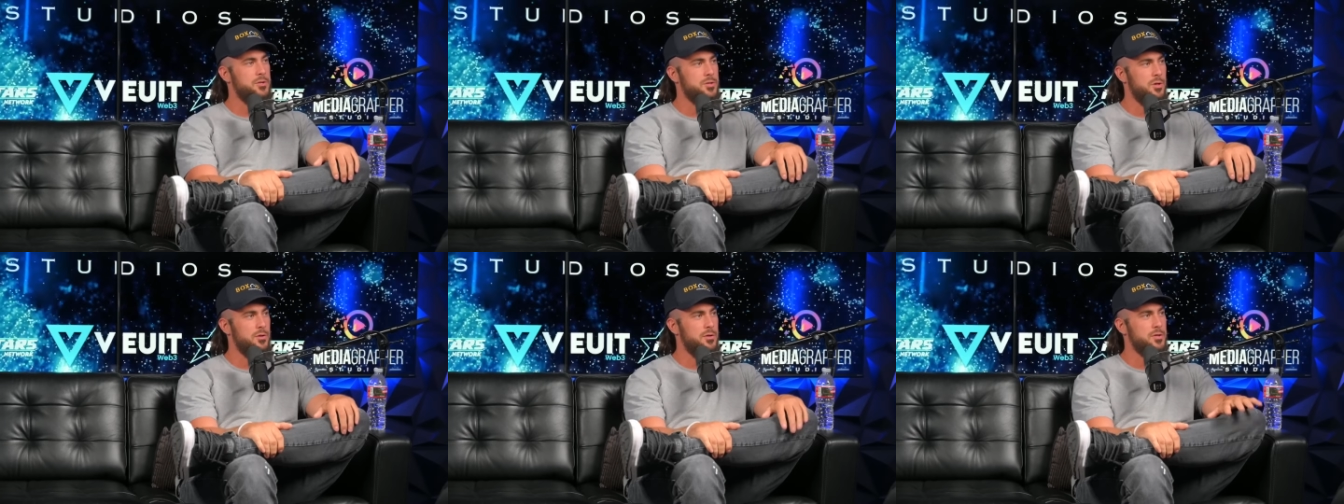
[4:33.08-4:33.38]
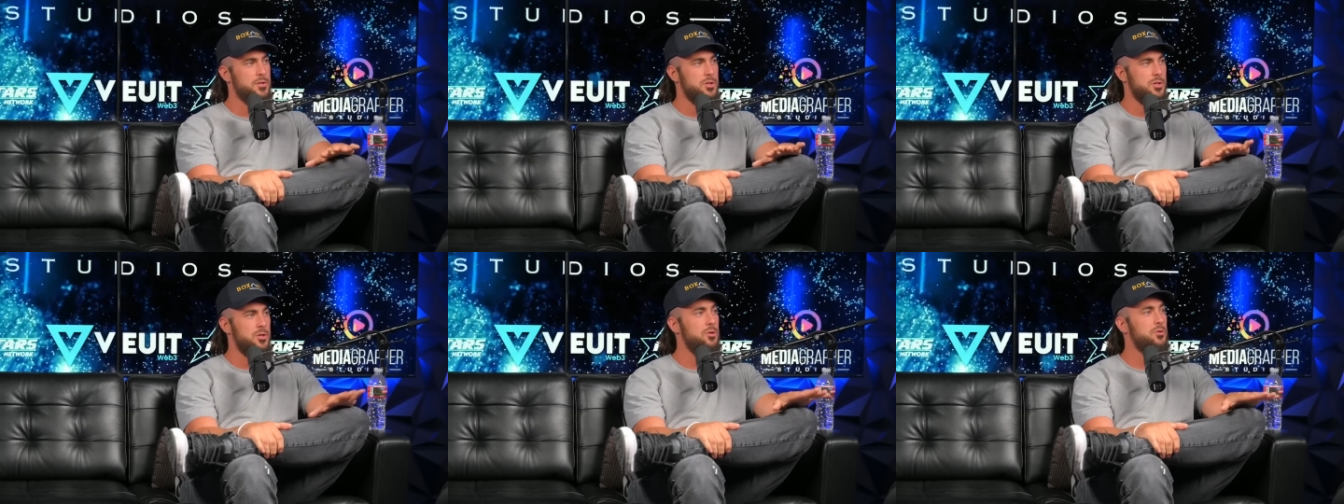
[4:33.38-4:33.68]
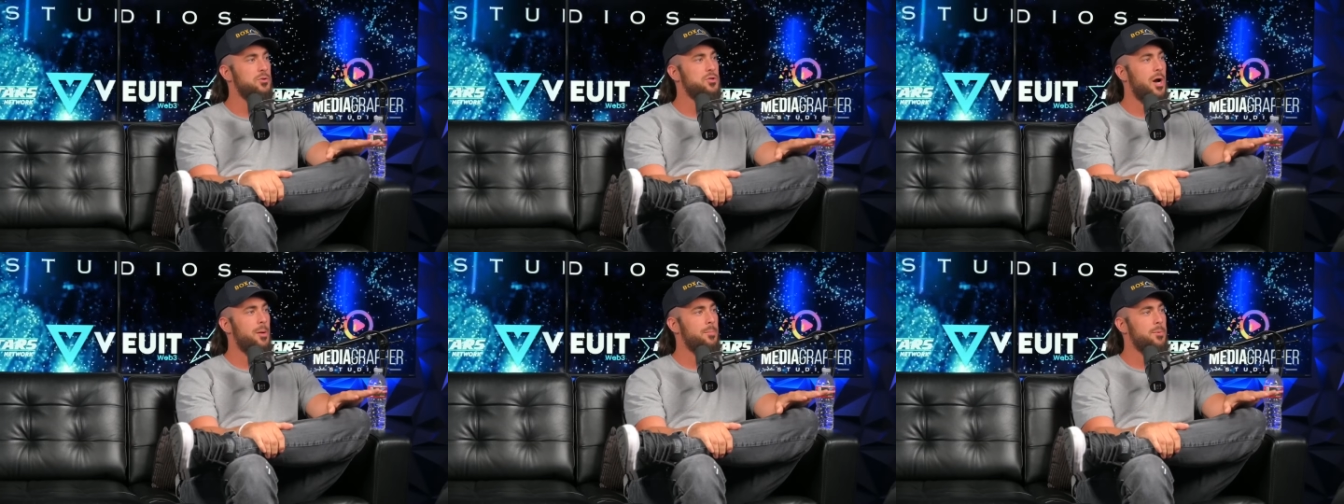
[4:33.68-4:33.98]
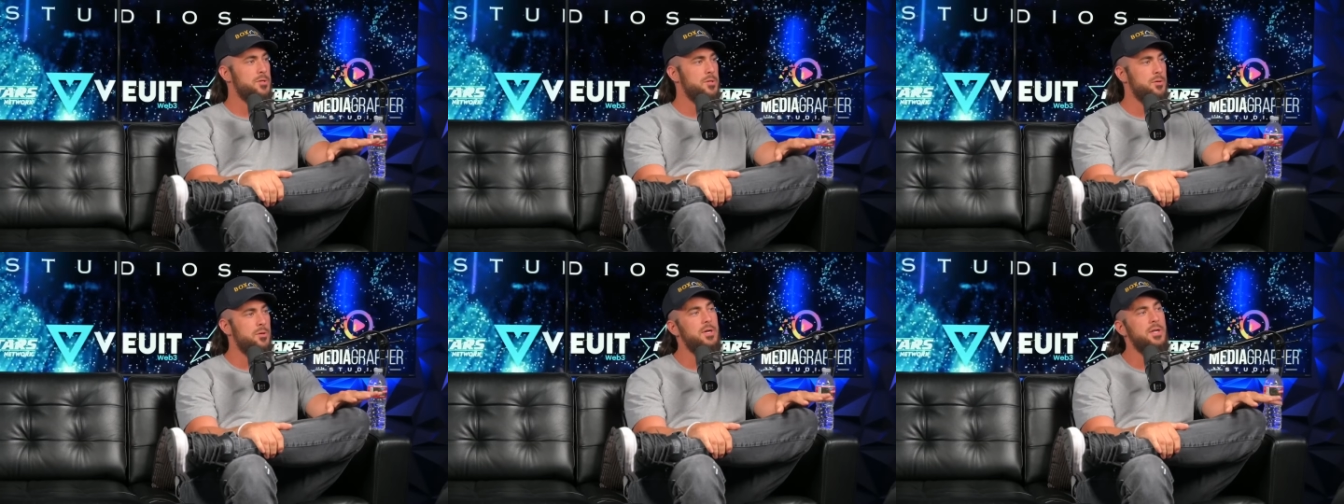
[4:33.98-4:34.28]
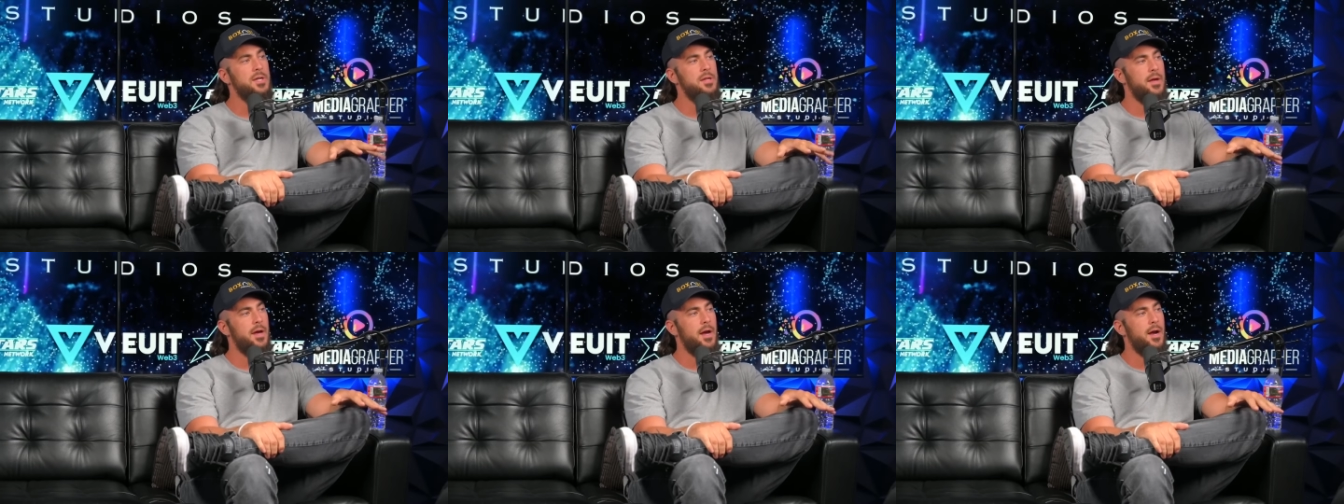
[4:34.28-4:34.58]
So there's a huge
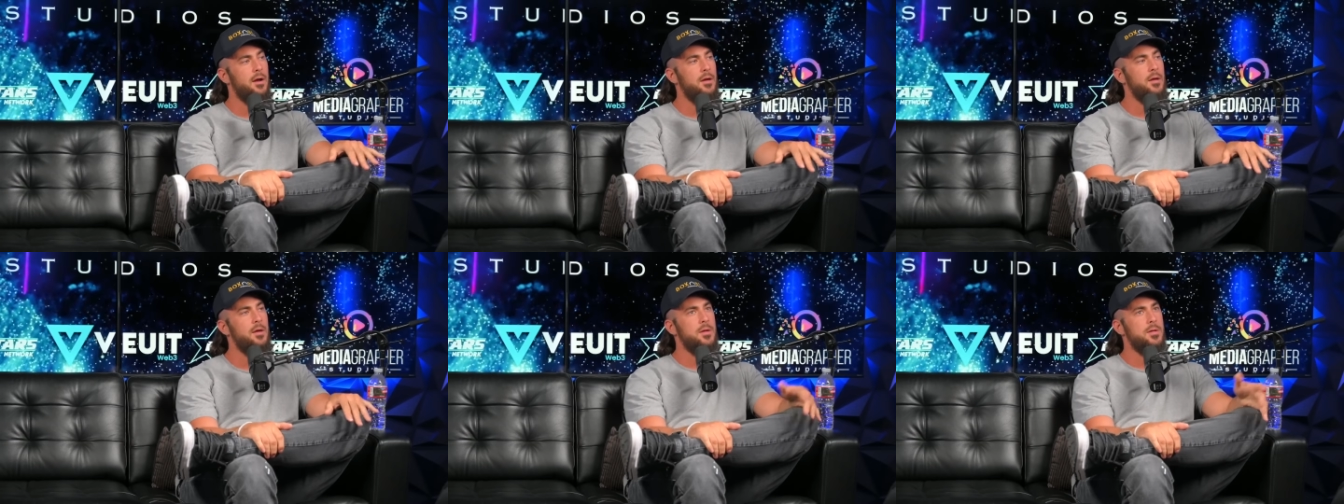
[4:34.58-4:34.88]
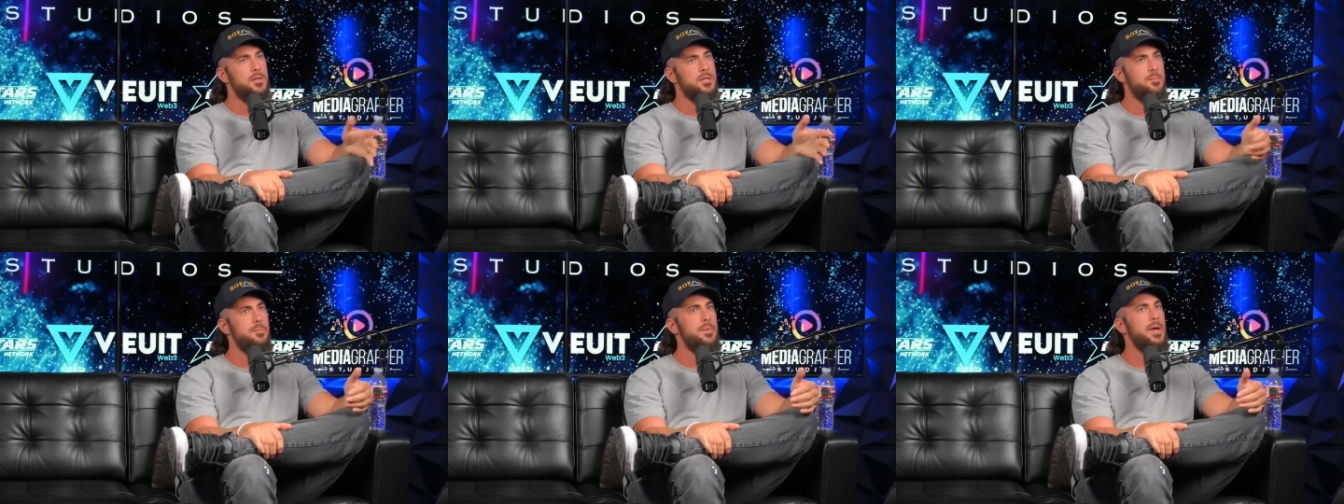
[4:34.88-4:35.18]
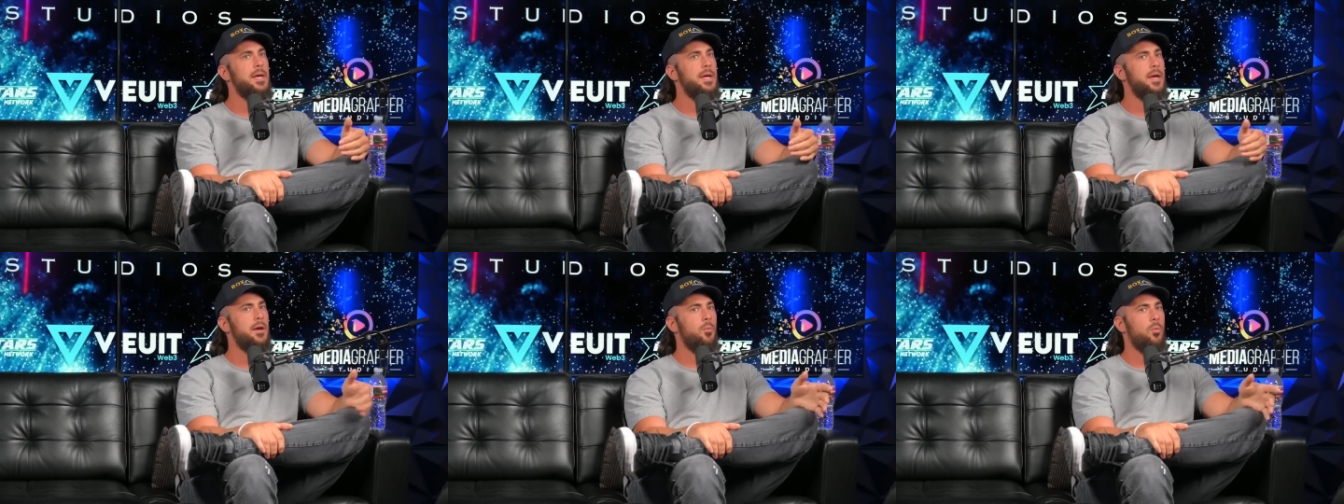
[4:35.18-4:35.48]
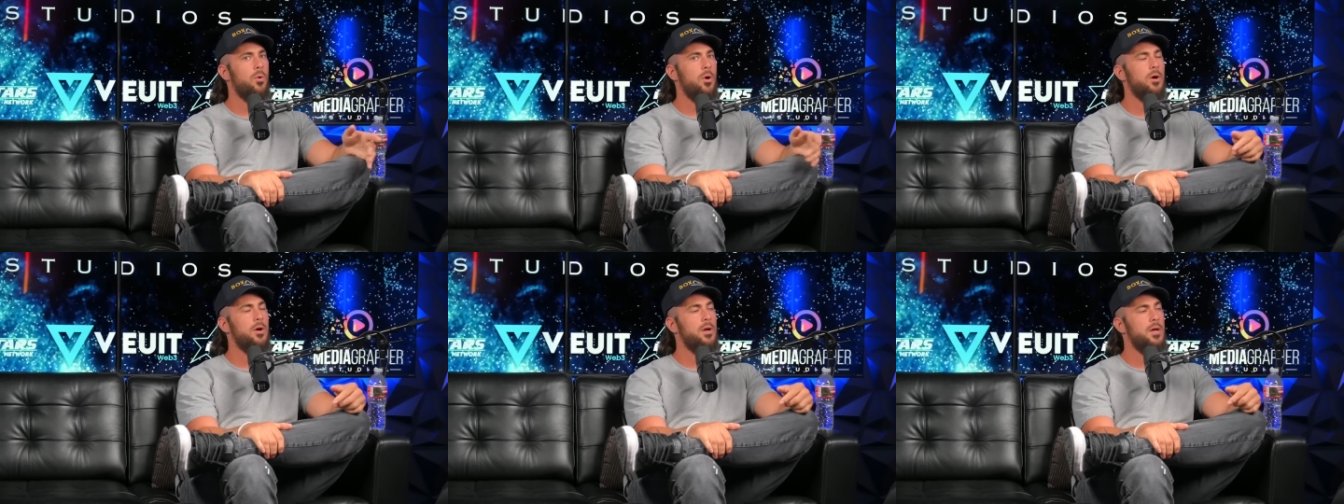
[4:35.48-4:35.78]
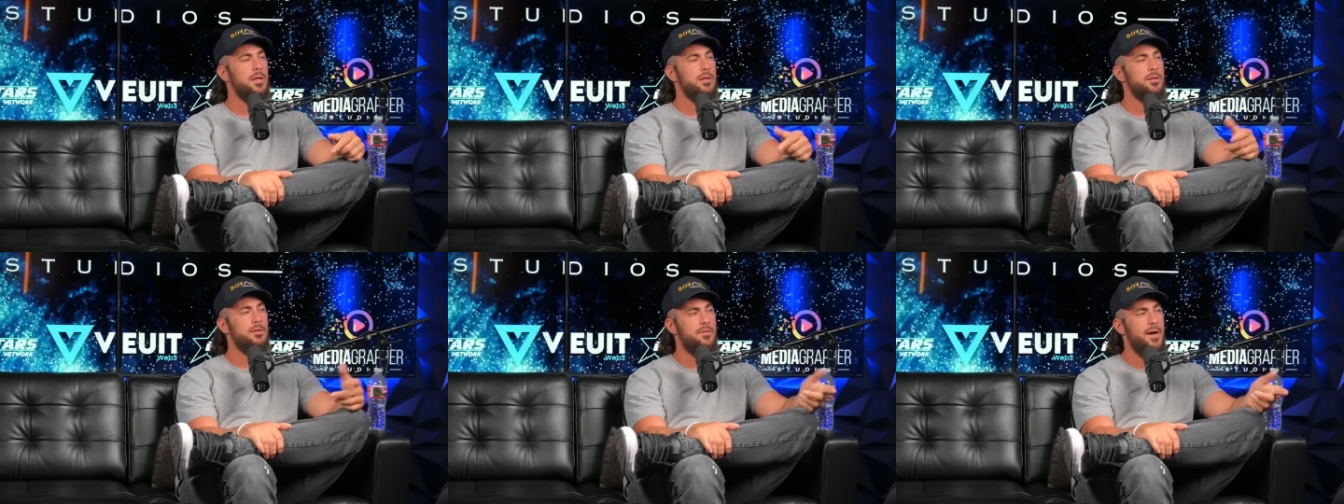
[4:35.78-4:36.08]
opportunity there to make it work
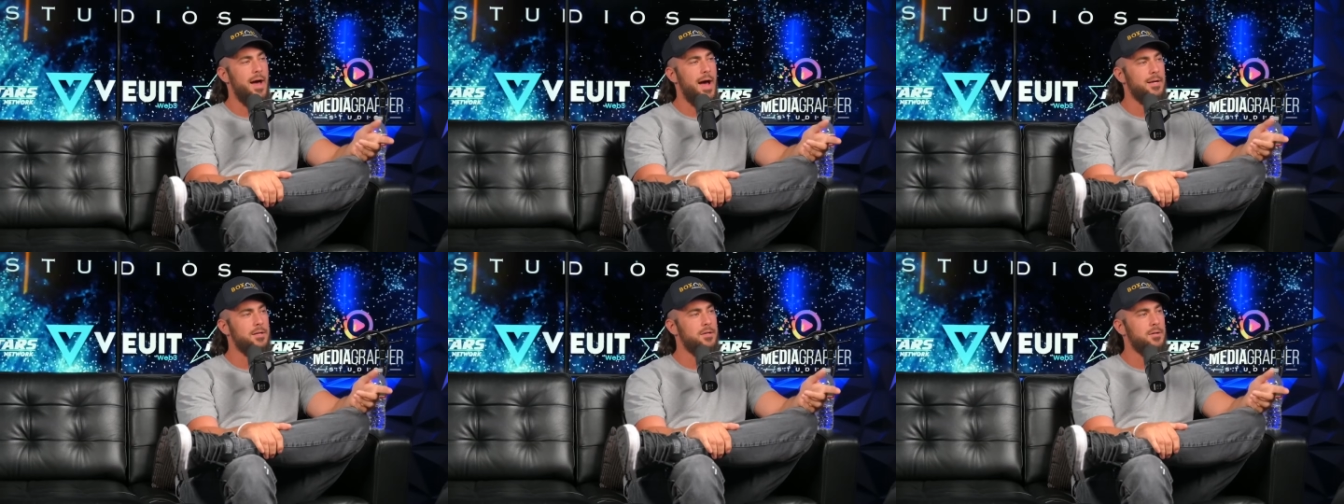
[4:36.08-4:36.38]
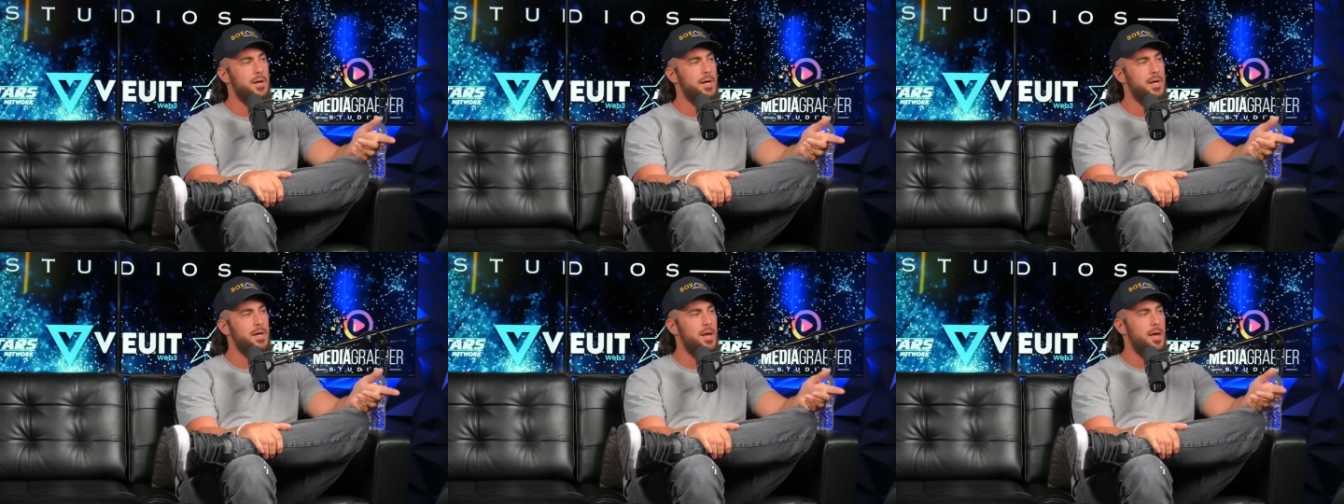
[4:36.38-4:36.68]
in the factory.